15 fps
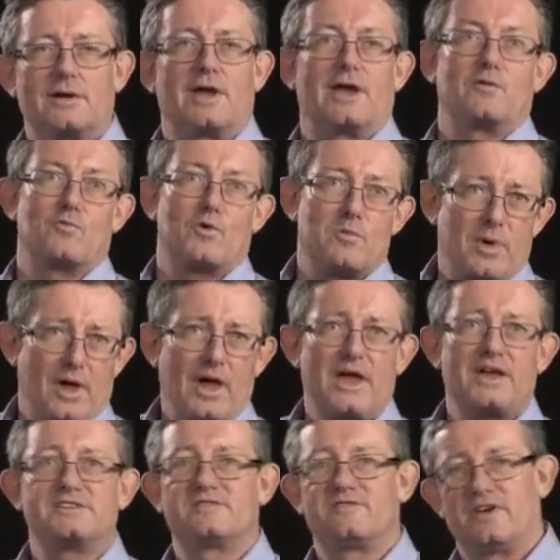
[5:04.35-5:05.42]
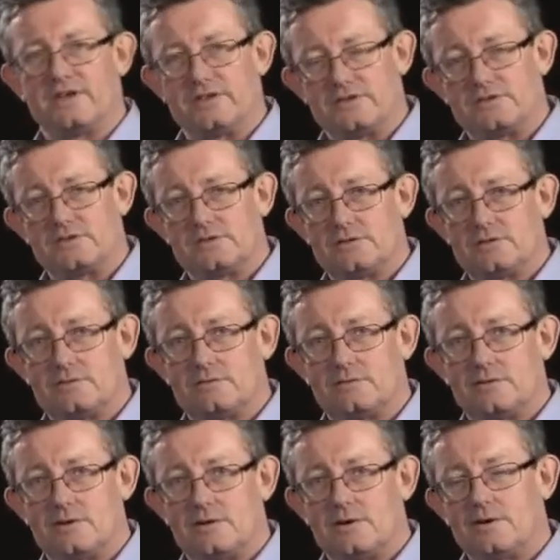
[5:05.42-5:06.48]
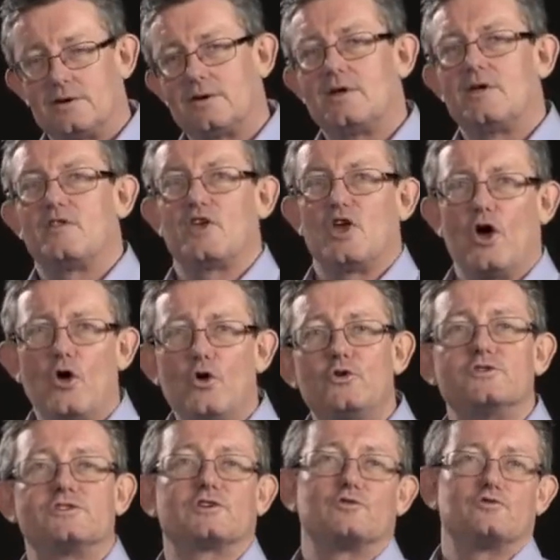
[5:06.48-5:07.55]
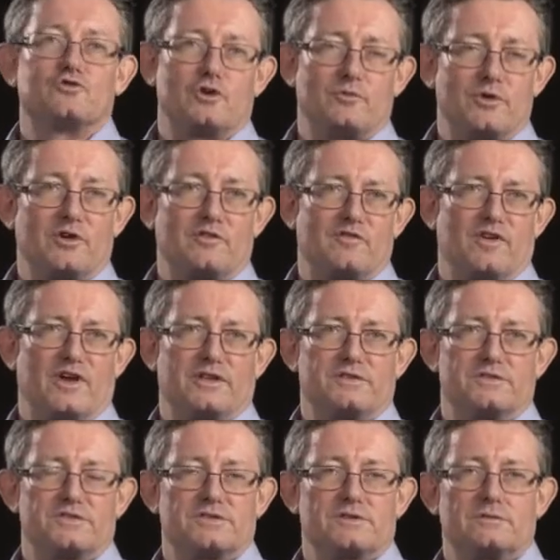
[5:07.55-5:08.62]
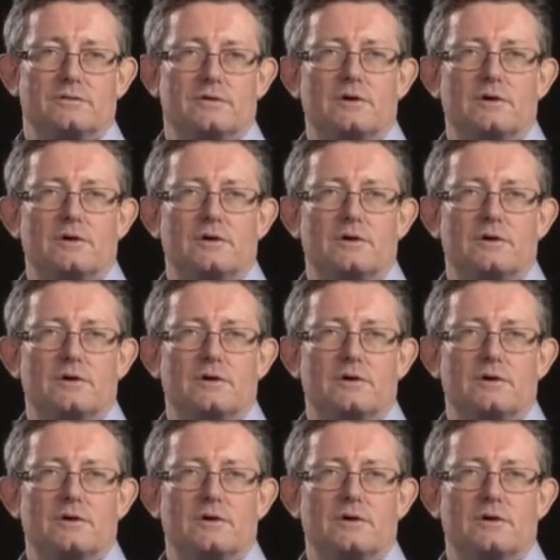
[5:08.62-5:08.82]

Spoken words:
It repays funds. The owners contribute funds.